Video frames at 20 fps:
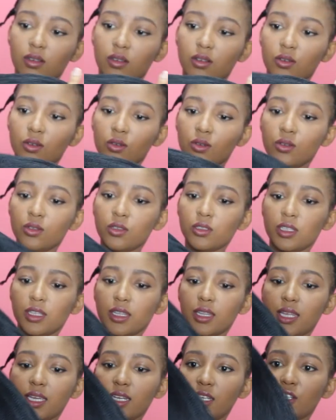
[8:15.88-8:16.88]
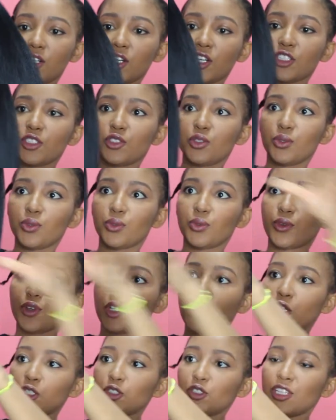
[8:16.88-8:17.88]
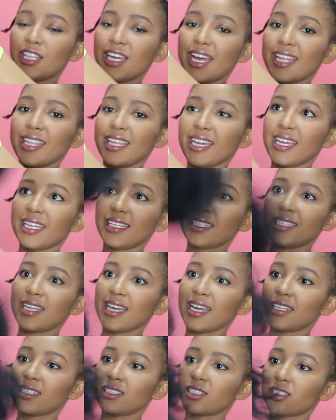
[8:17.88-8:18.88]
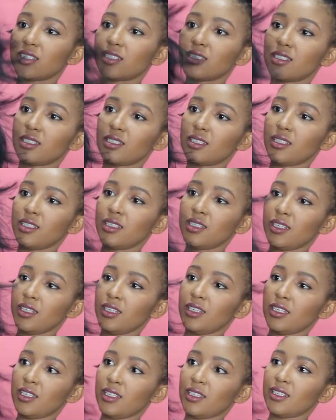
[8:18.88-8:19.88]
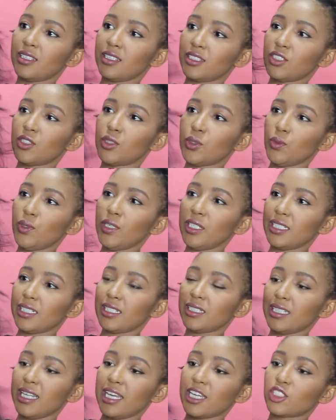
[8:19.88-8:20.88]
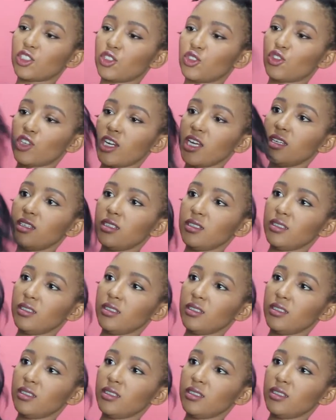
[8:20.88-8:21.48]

Cool, then you're going to go to the other end and just do a little extra.